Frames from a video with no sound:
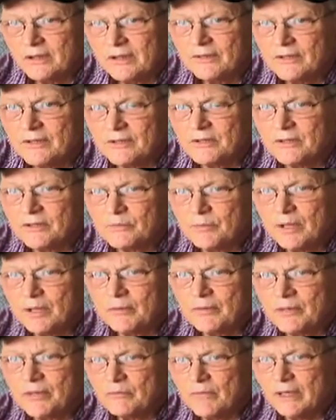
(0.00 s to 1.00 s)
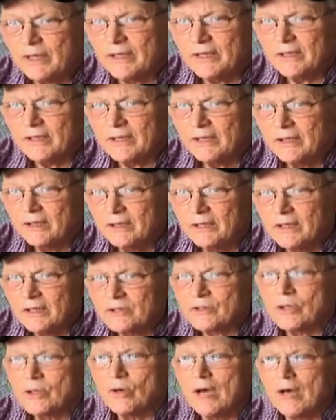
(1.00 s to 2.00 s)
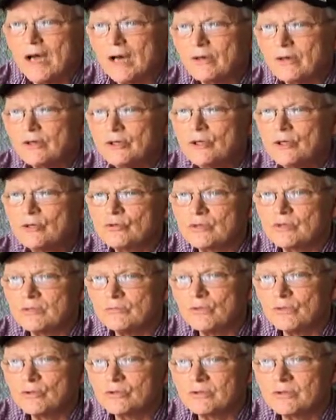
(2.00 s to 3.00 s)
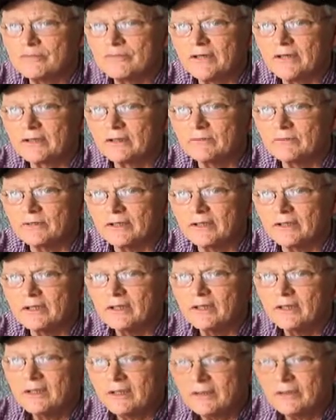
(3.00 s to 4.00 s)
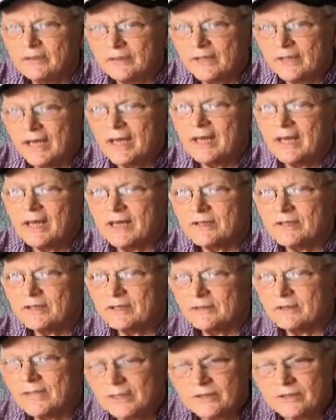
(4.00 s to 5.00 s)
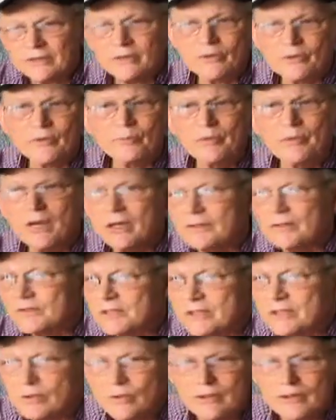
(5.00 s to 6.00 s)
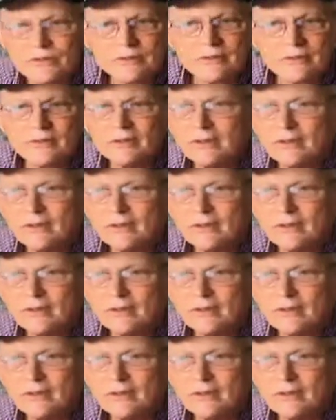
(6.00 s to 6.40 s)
This is public money. So how to use it most effectively? That's another policy question